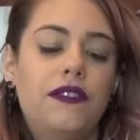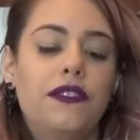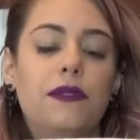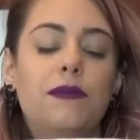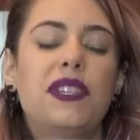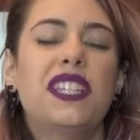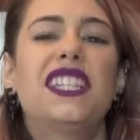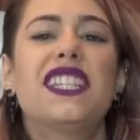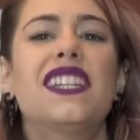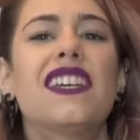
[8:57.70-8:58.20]
if you
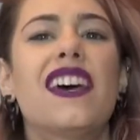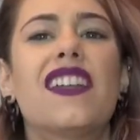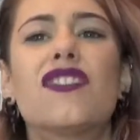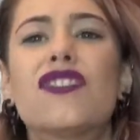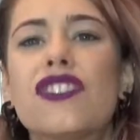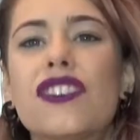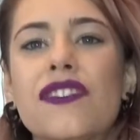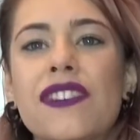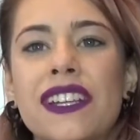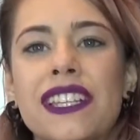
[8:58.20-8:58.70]
missed it, I don't
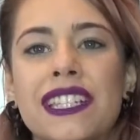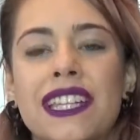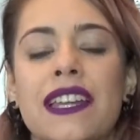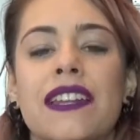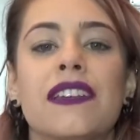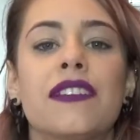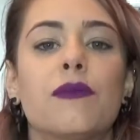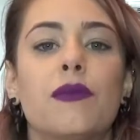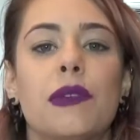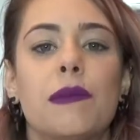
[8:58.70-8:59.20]
know if I said
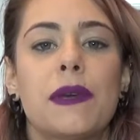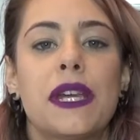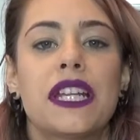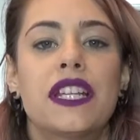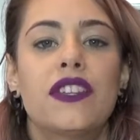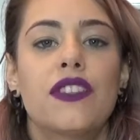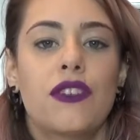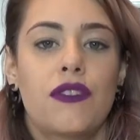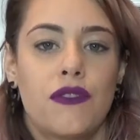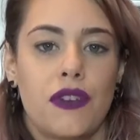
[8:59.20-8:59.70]
it, we
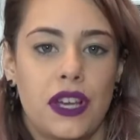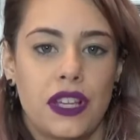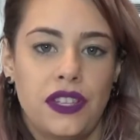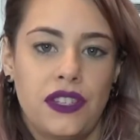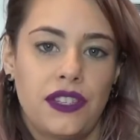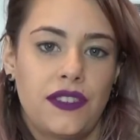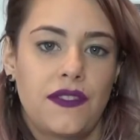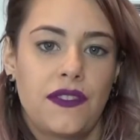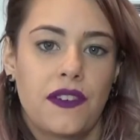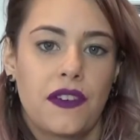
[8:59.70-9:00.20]
baked the
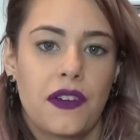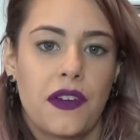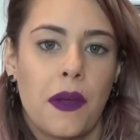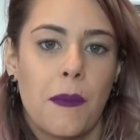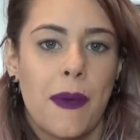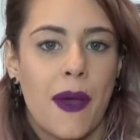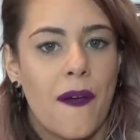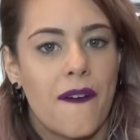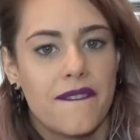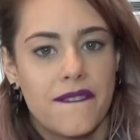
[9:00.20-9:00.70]
crust for
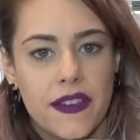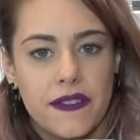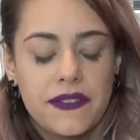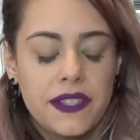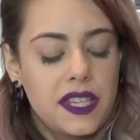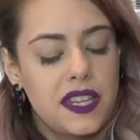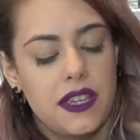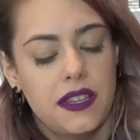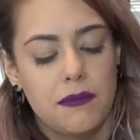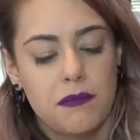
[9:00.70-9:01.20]
about
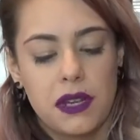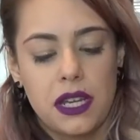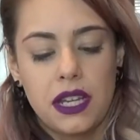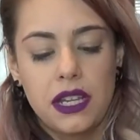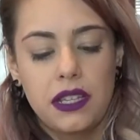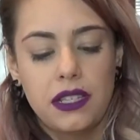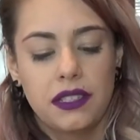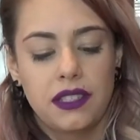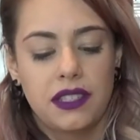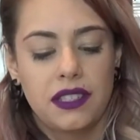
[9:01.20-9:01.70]
15
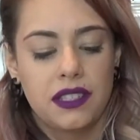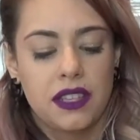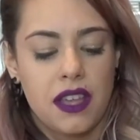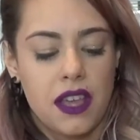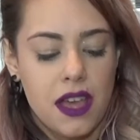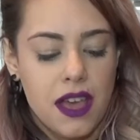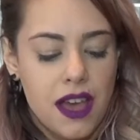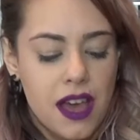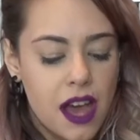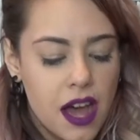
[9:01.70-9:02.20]
minutes.
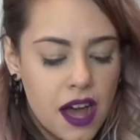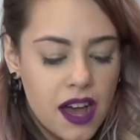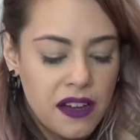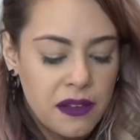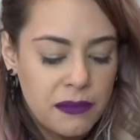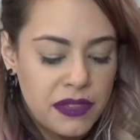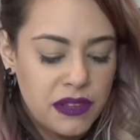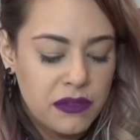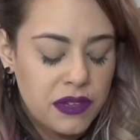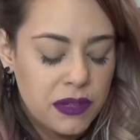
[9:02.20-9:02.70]

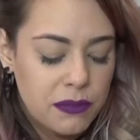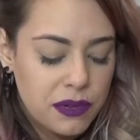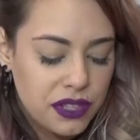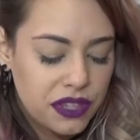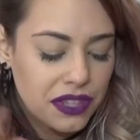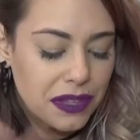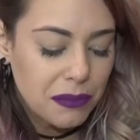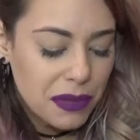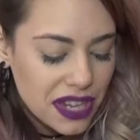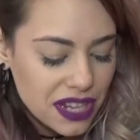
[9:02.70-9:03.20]
Then we
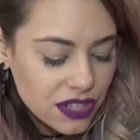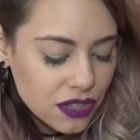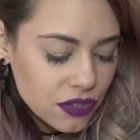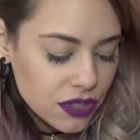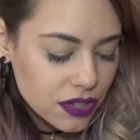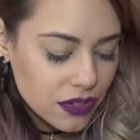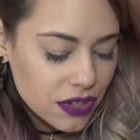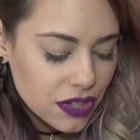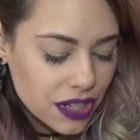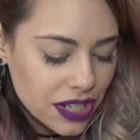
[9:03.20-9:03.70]
put the
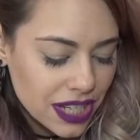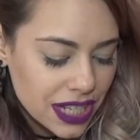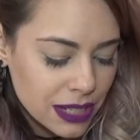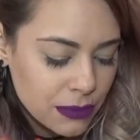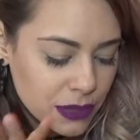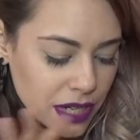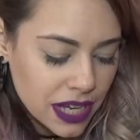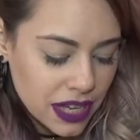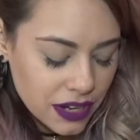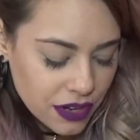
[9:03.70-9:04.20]
pastry
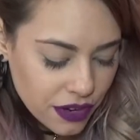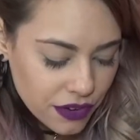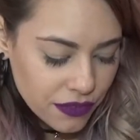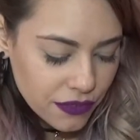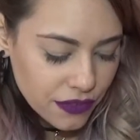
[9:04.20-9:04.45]
cream, we got our